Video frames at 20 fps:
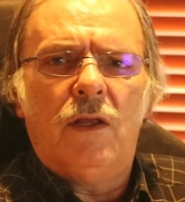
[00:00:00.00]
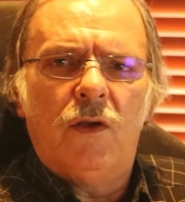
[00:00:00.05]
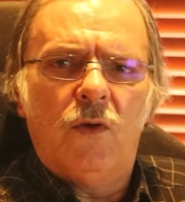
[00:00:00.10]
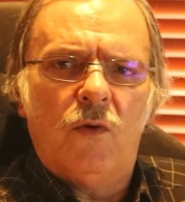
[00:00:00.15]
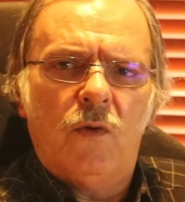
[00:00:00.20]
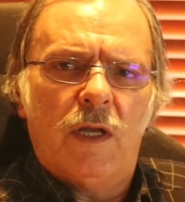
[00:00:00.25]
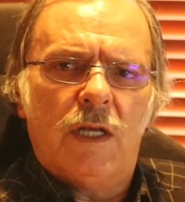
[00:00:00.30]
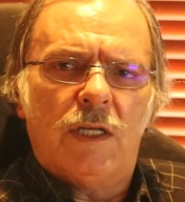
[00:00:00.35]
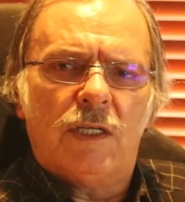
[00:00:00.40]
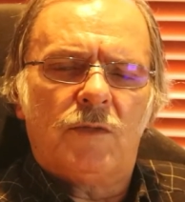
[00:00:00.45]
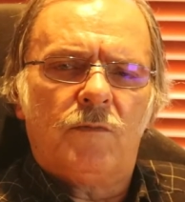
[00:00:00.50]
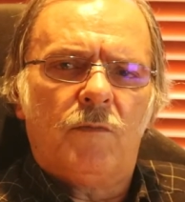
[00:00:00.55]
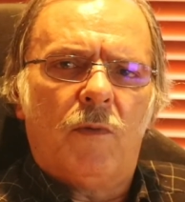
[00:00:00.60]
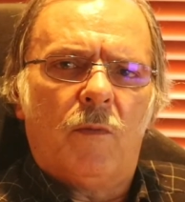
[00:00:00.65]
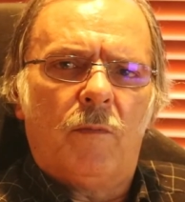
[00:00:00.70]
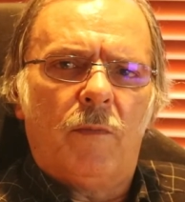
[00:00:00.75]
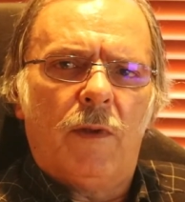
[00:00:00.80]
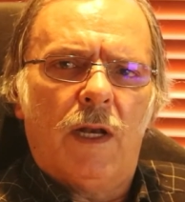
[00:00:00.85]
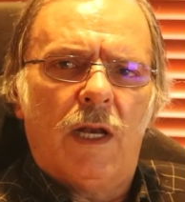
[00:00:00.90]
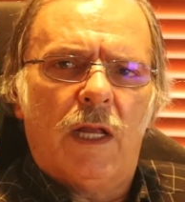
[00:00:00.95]
US
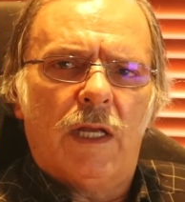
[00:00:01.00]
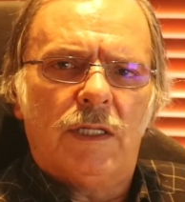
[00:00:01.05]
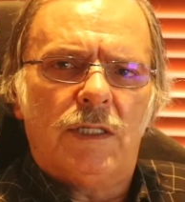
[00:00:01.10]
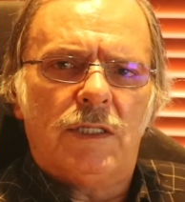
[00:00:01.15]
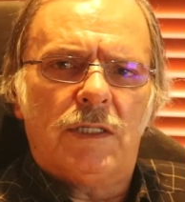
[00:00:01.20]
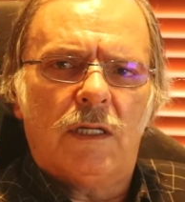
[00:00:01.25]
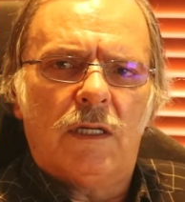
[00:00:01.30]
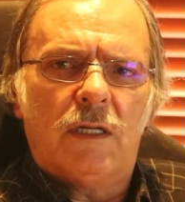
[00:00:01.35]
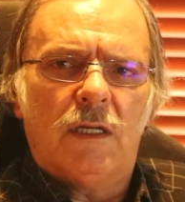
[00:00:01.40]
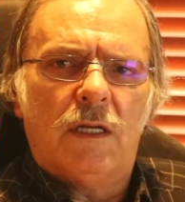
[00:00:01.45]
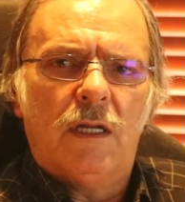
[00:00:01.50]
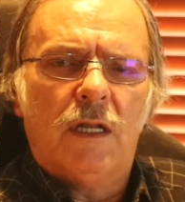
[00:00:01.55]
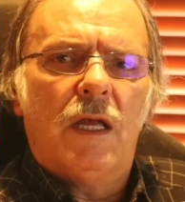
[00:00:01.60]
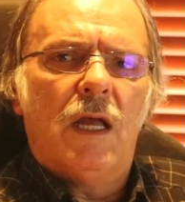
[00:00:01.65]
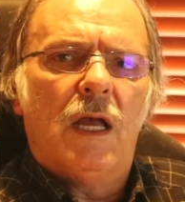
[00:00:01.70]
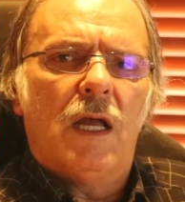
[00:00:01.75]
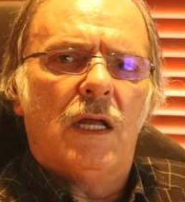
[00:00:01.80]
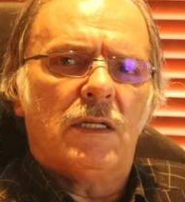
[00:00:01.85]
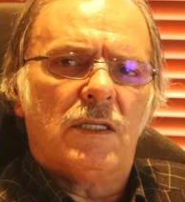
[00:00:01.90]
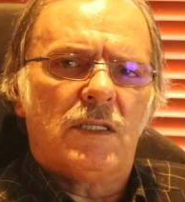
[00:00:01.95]
population
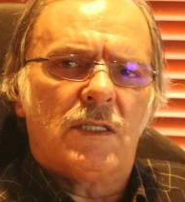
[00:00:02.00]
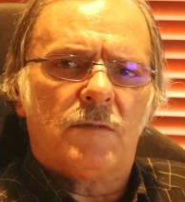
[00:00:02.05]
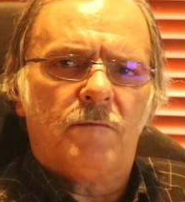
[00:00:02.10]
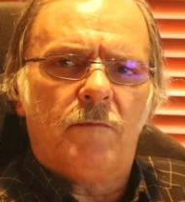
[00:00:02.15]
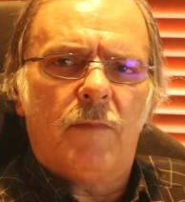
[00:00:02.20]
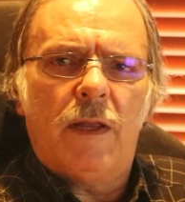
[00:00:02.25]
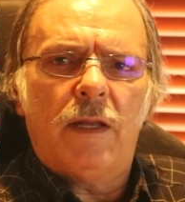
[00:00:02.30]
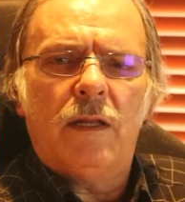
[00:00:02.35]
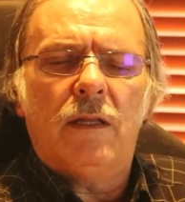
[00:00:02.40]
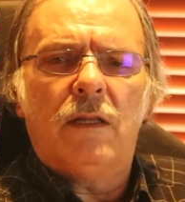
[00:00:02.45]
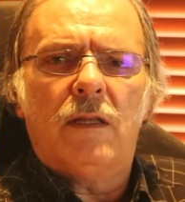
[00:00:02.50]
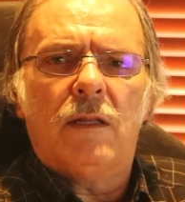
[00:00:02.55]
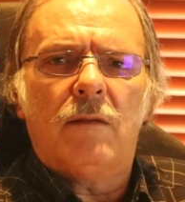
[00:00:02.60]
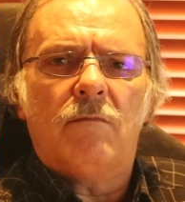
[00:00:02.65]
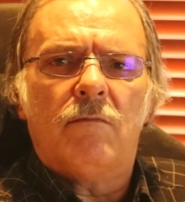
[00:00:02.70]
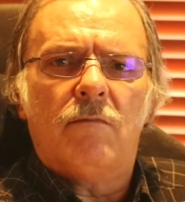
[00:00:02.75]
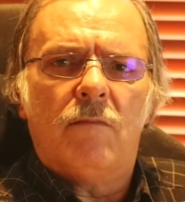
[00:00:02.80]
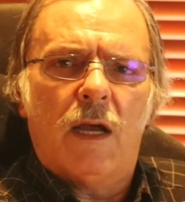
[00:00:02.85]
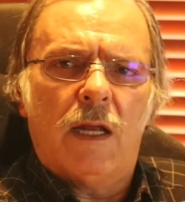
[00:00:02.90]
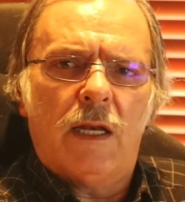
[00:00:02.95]
and spend the
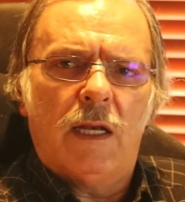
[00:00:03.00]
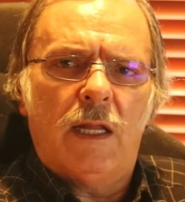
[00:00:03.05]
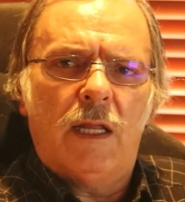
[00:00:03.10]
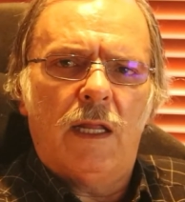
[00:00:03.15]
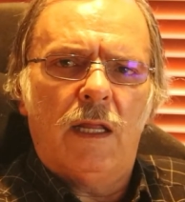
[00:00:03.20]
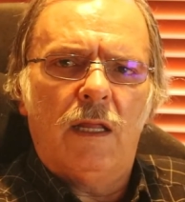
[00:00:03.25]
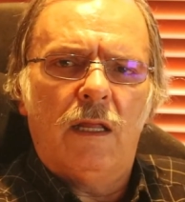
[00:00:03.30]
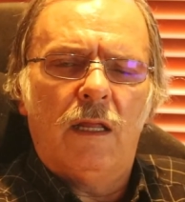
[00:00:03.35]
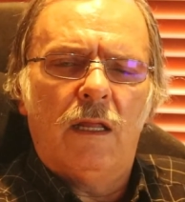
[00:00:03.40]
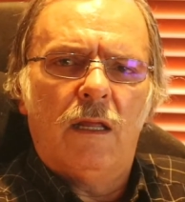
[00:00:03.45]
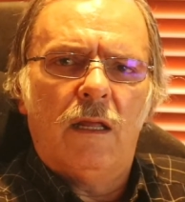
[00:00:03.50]
money